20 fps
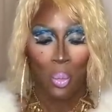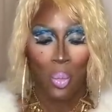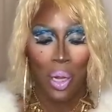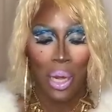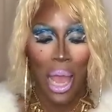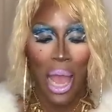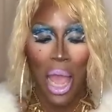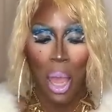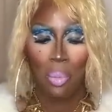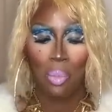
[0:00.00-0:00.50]

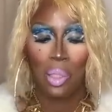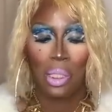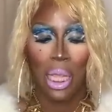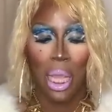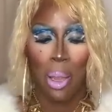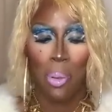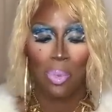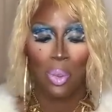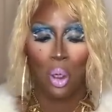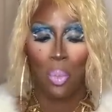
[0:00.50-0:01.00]
When I'm
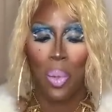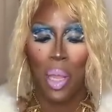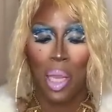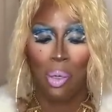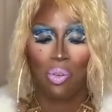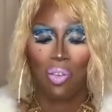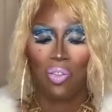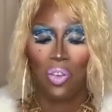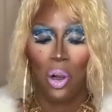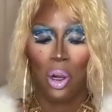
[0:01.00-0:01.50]
James or
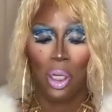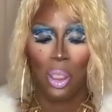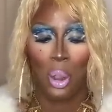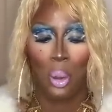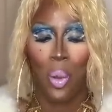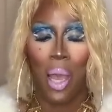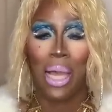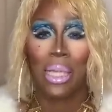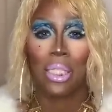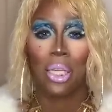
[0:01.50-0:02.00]
being
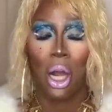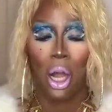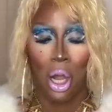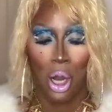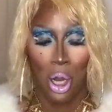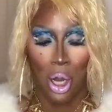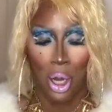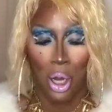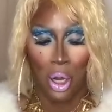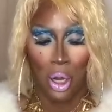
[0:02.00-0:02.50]
referred to as
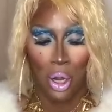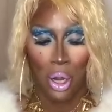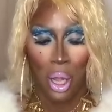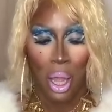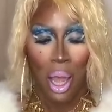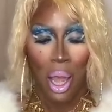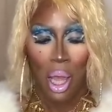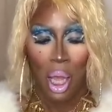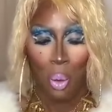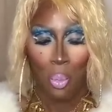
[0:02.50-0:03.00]
her.
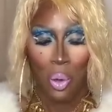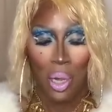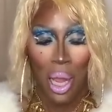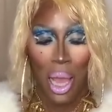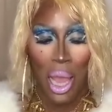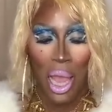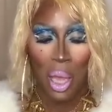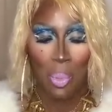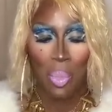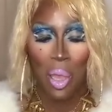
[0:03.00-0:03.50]

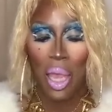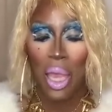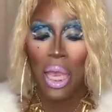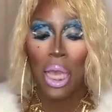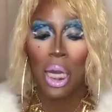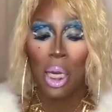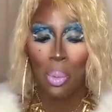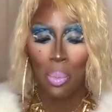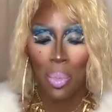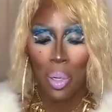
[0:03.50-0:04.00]
When I'm
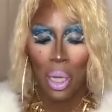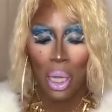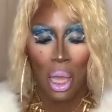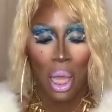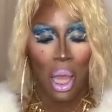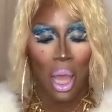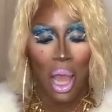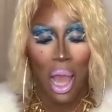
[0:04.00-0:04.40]
him.